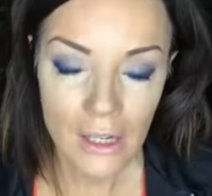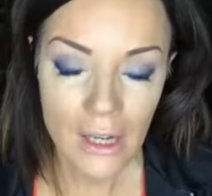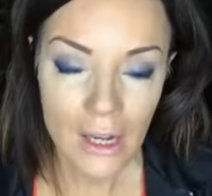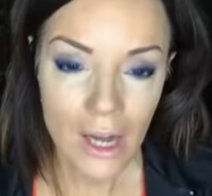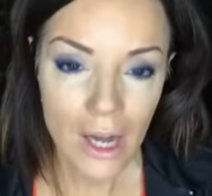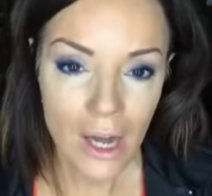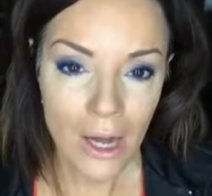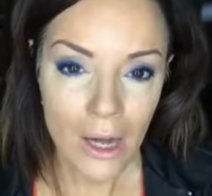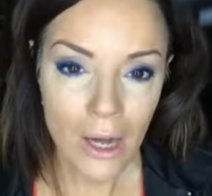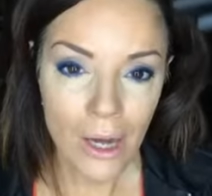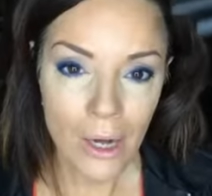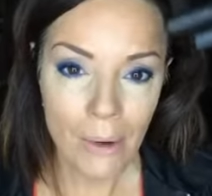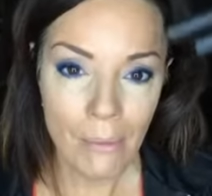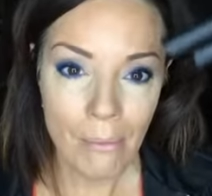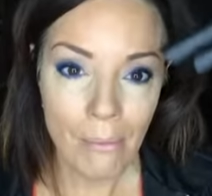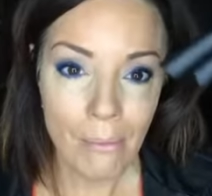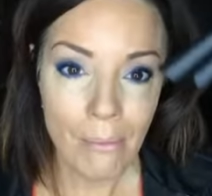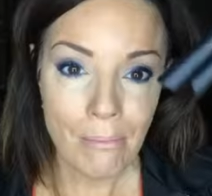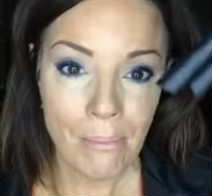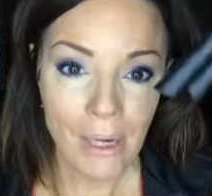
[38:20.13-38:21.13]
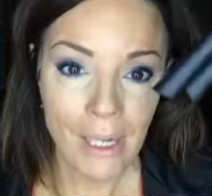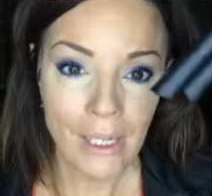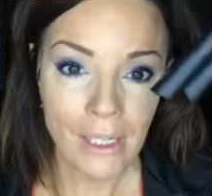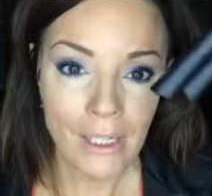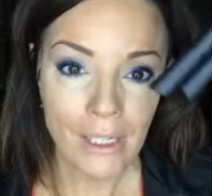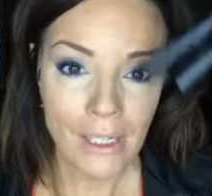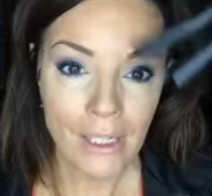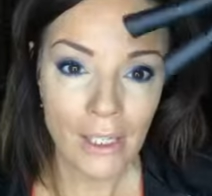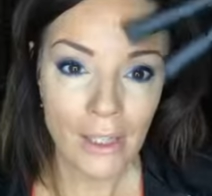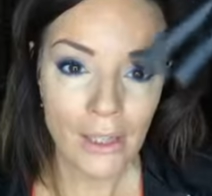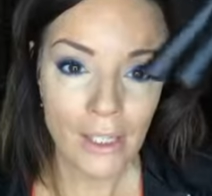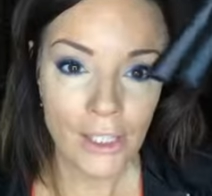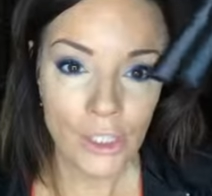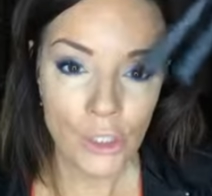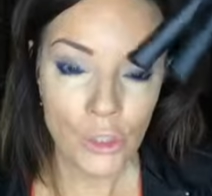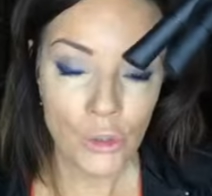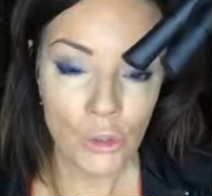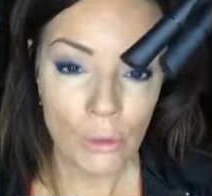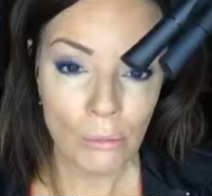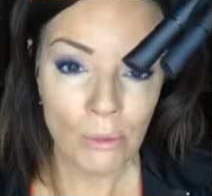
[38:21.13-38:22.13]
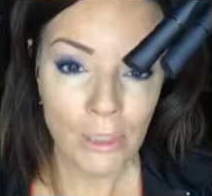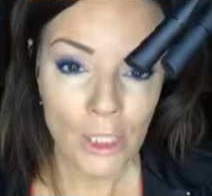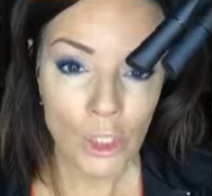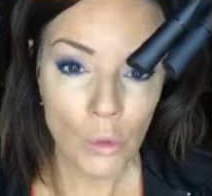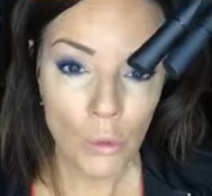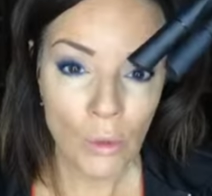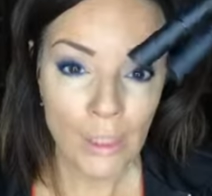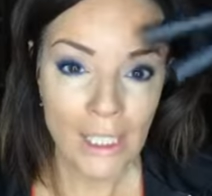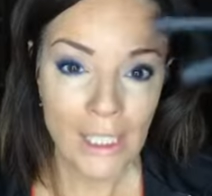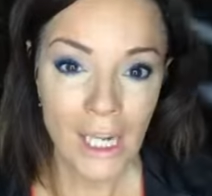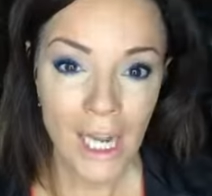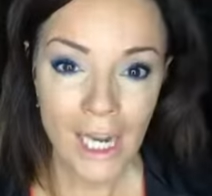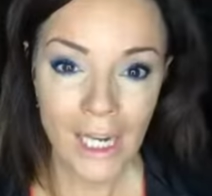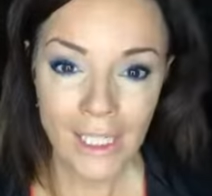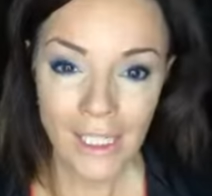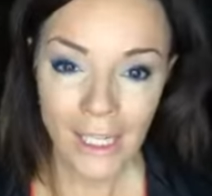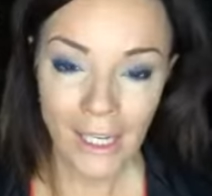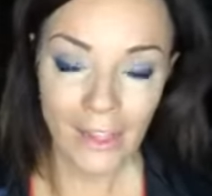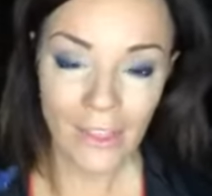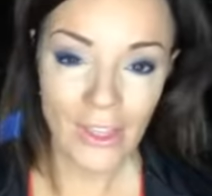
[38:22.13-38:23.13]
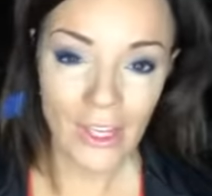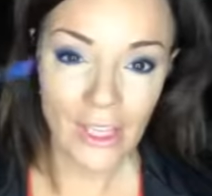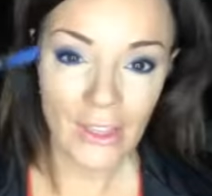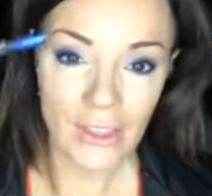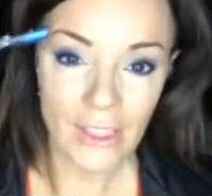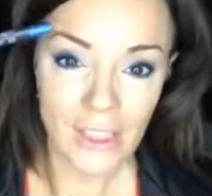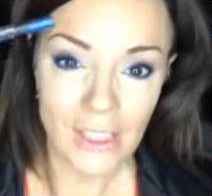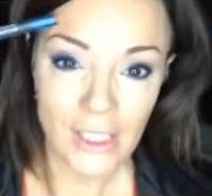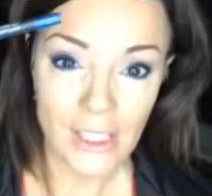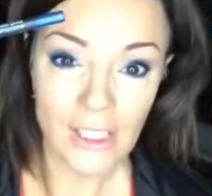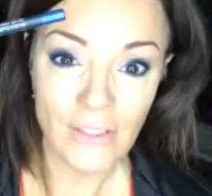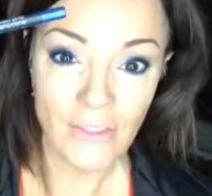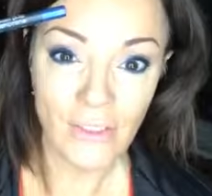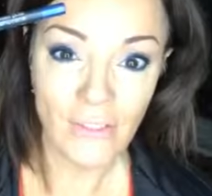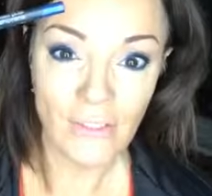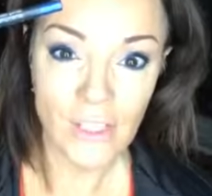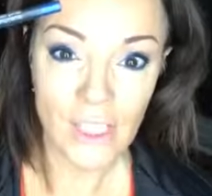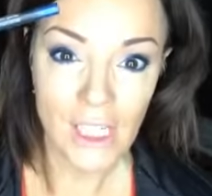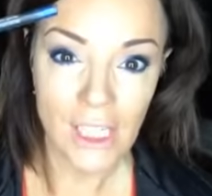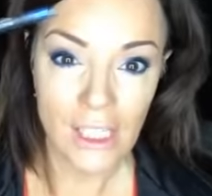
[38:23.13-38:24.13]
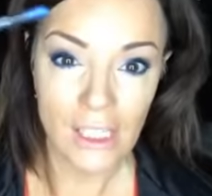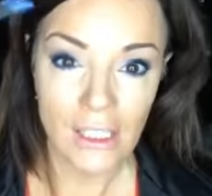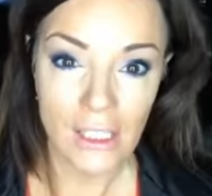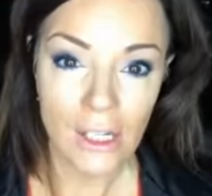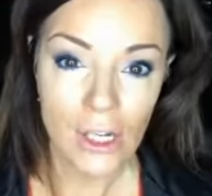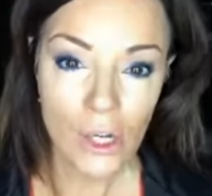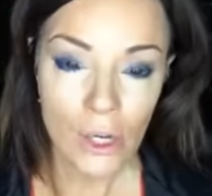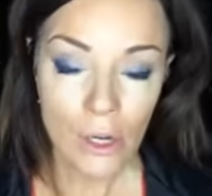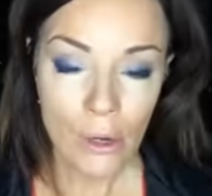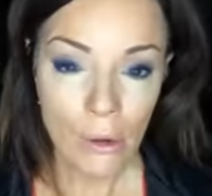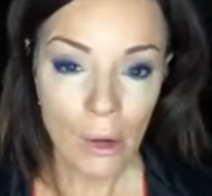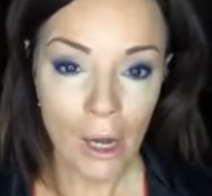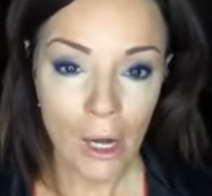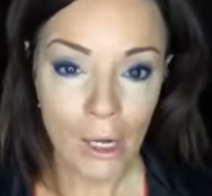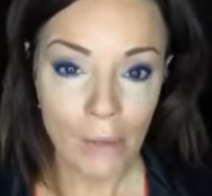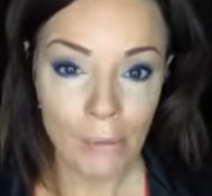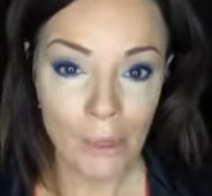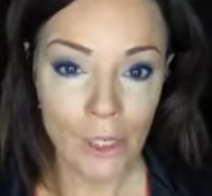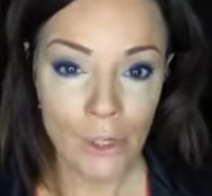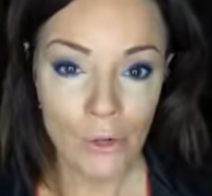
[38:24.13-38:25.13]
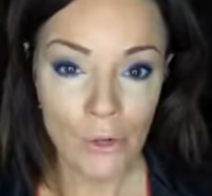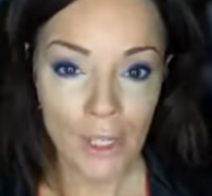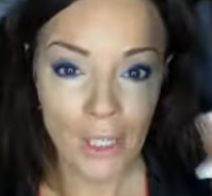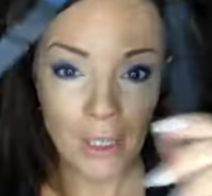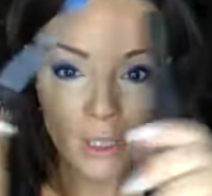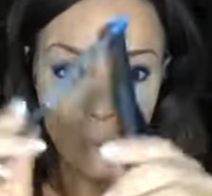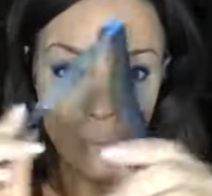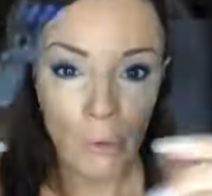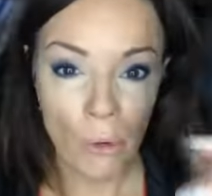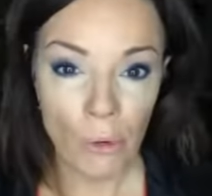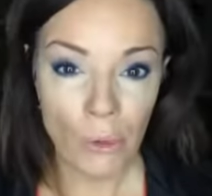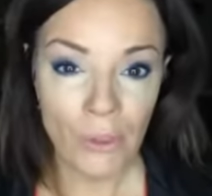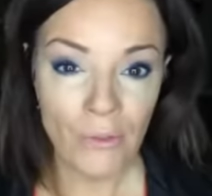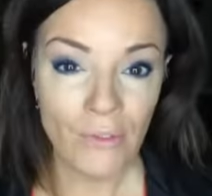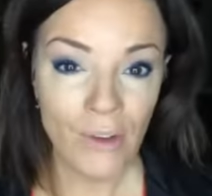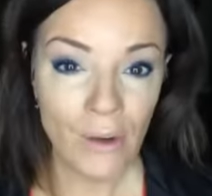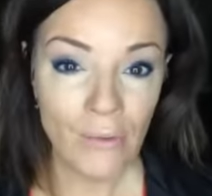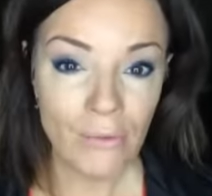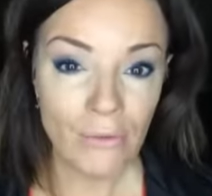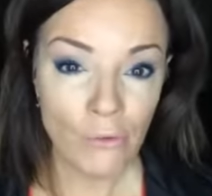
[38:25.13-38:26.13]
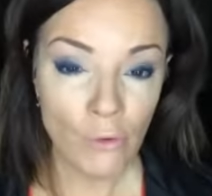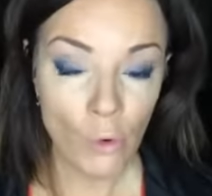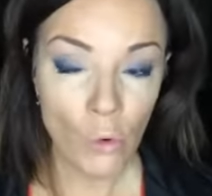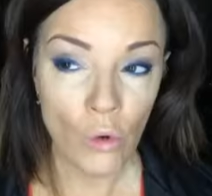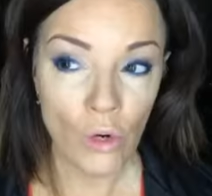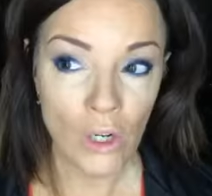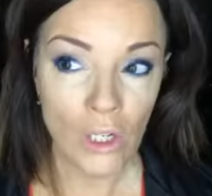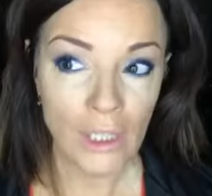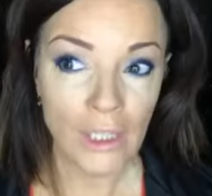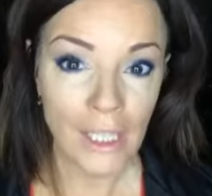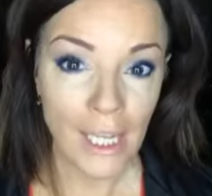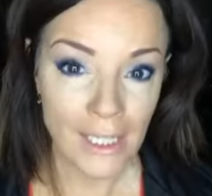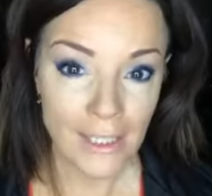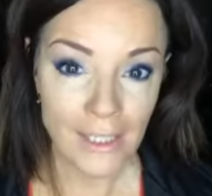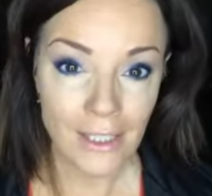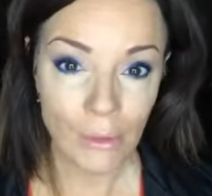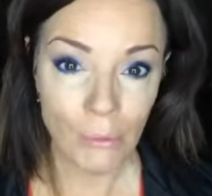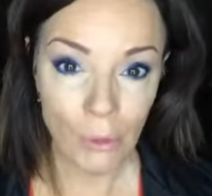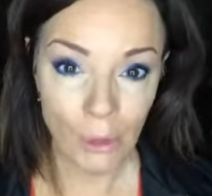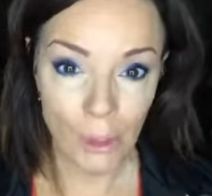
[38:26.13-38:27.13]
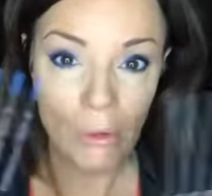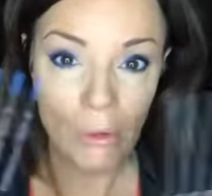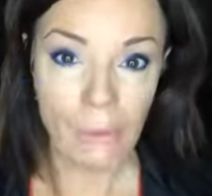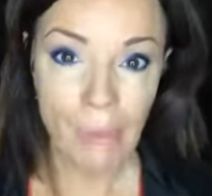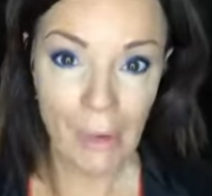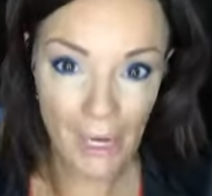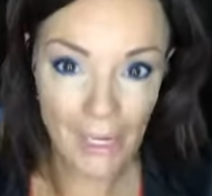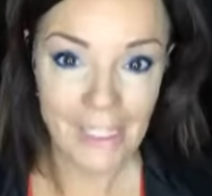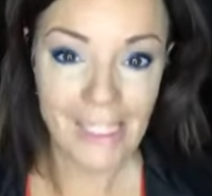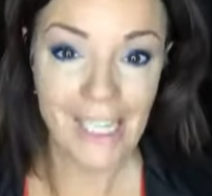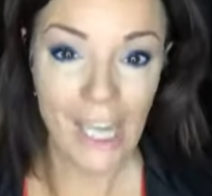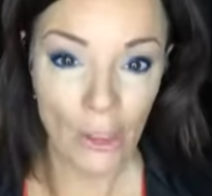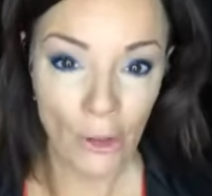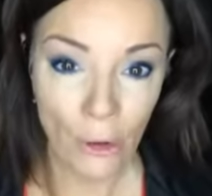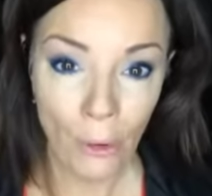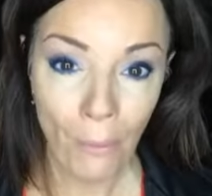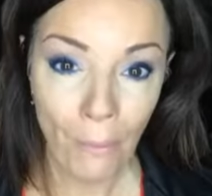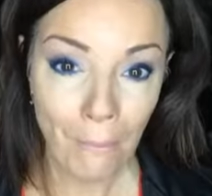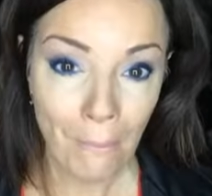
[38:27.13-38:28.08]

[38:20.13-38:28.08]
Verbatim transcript: Um, but this is normally 29 and I think this is 15 um, and you get the both of them for less than what pay together.